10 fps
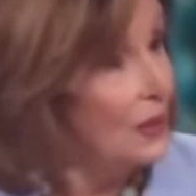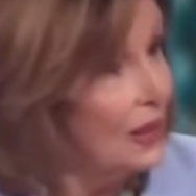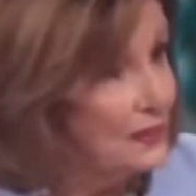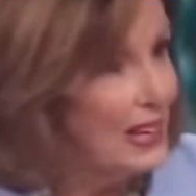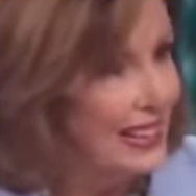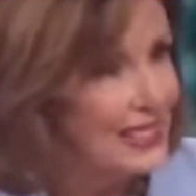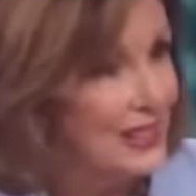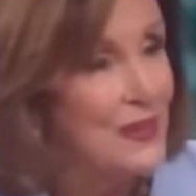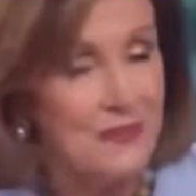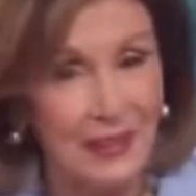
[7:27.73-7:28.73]
You'd have to
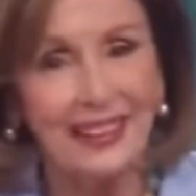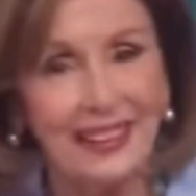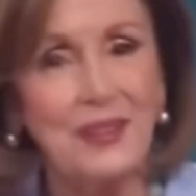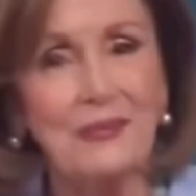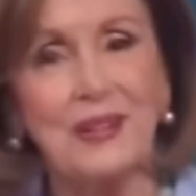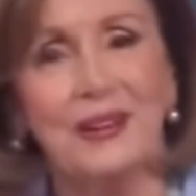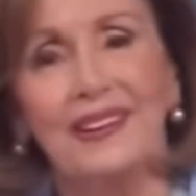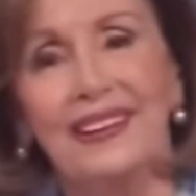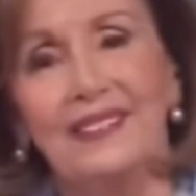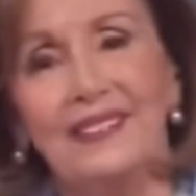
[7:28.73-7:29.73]
ask him, but I hope
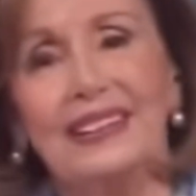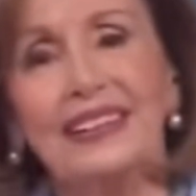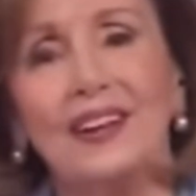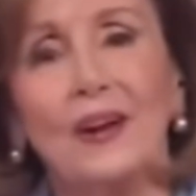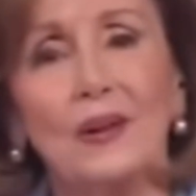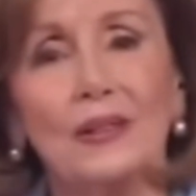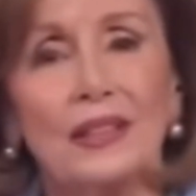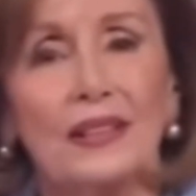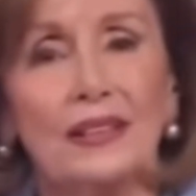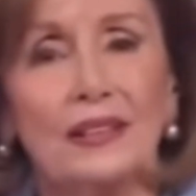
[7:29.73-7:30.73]
so. But he
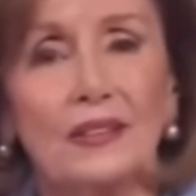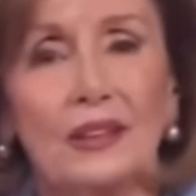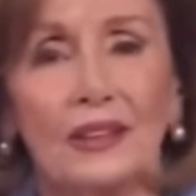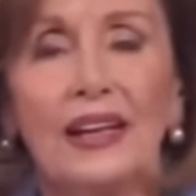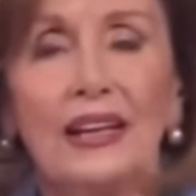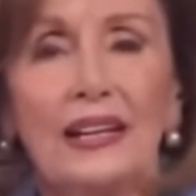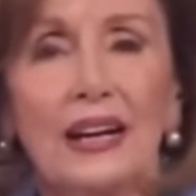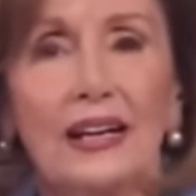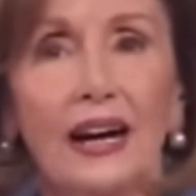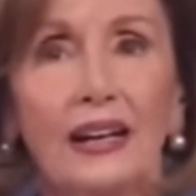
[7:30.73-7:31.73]
knows. Look,
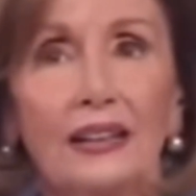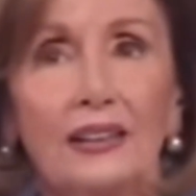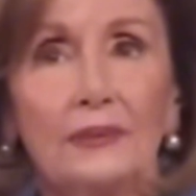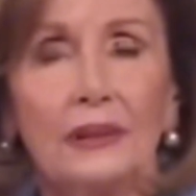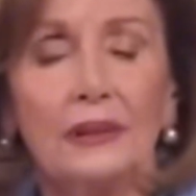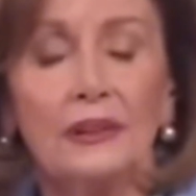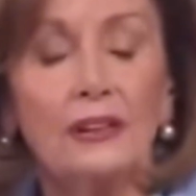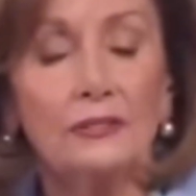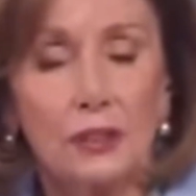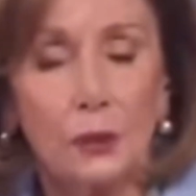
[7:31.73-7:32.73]
I have
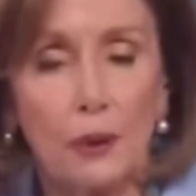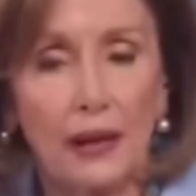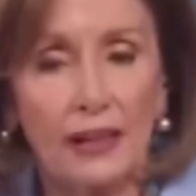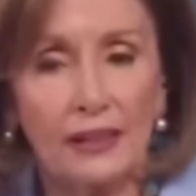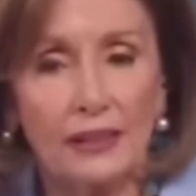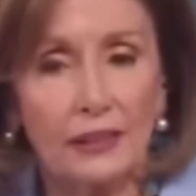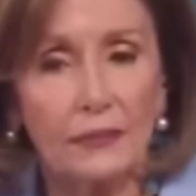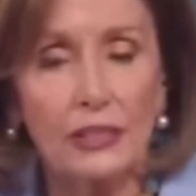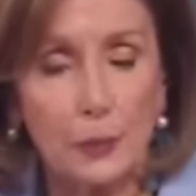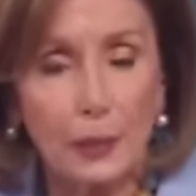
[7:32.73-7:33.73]
loved Joe Biden,
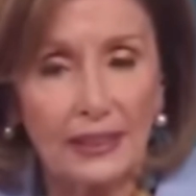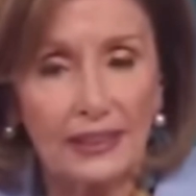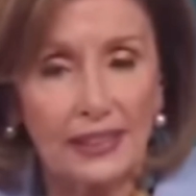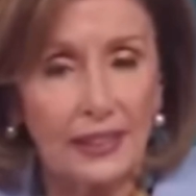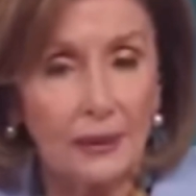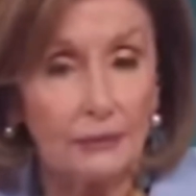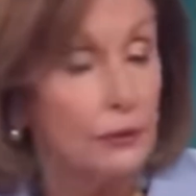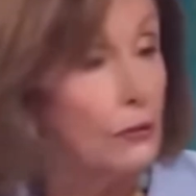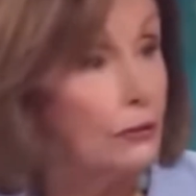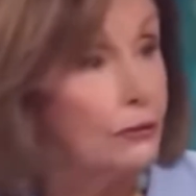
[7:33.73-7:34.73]
respected him
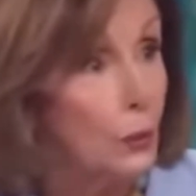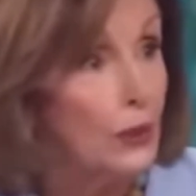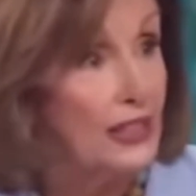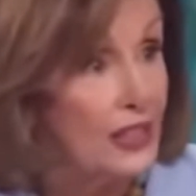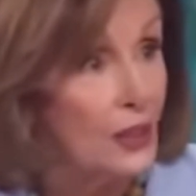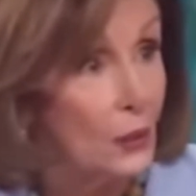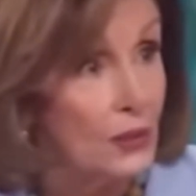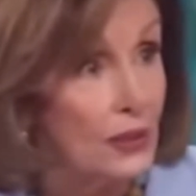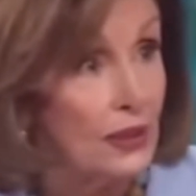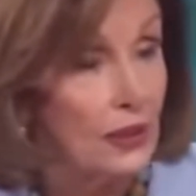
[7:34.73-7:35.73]
for over 40
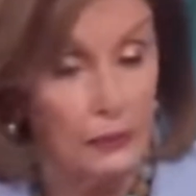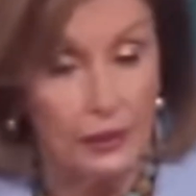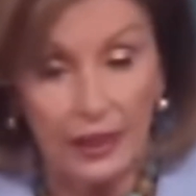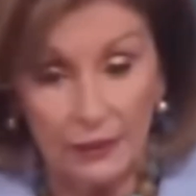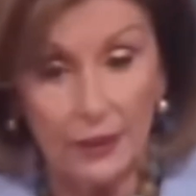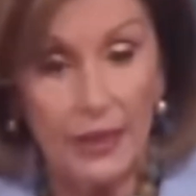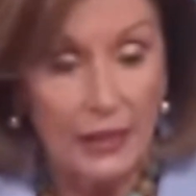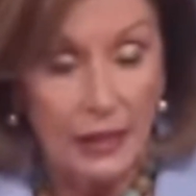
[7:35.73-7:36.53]
years. Mm-hmm.